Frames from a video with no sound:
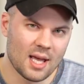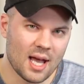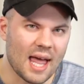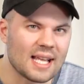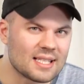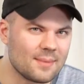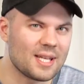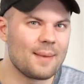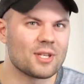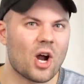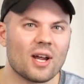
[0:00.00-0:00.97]
I think
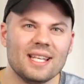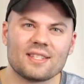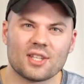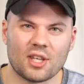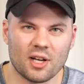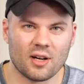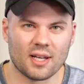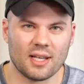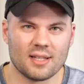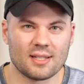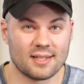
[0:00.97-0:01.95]
sometimes our
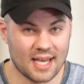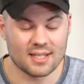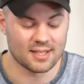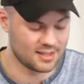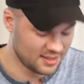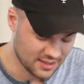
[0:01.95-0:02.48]
insecurities, yes,